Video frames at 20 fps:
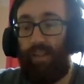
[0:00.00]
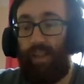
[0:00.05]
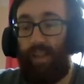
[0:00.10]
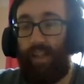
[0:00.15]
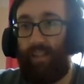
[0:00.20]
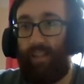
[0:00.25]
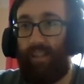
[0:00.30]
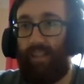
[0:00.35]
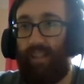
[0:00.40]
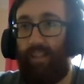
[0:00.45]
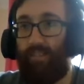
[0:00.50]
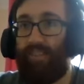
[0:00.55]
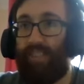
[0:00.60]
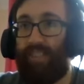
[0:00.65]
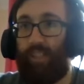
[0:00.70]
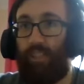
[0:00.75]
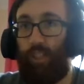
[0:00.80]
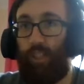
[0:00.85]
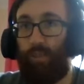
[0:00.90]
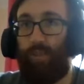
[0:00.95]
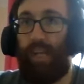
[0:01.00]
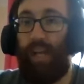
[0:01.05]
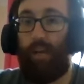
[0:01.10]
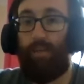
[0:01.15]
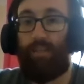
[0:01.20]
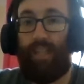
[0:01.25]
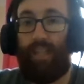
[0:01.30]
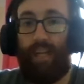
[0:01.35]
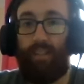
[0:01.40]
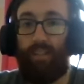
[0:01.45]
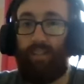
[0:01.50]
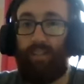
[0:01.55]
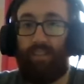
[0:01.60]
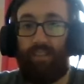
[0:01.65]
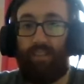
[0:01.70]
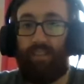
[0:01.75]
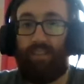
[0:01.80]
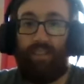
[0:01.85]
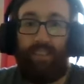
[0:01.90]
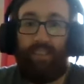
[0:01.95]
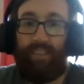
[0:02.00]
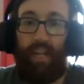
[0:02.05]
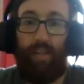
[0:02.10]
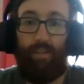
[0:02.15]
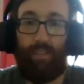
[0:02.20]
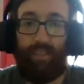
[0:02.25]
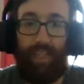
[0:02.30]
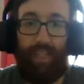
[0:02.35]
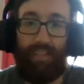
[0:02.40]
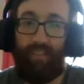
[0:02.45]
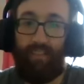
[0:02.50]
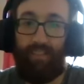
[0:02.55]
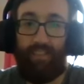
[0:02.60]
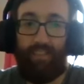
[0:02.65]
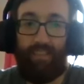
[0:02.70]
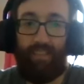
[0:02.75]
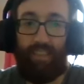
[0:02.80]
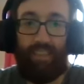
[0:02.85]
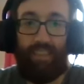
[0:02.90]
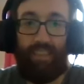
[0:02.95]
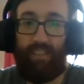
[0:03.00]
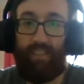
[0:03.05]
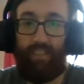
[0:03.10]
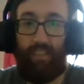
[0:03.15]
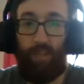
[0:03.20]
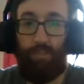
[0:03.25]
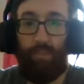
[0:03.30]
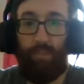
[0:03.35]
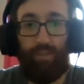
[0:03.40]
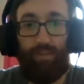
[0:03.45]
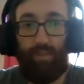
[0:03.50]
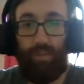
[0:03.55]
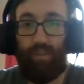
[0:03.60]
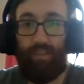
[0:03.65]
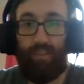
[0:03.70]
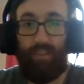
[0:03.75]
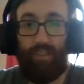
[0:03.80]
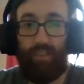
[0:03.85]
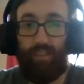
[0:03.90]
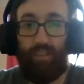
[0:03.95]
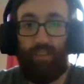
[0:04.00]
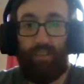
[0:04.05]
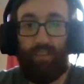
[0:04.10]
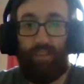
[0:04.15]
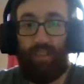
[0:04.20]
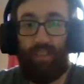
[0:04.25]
And obviously it should be Howard Kendall because he's Howard Kendall. He did so much for us, and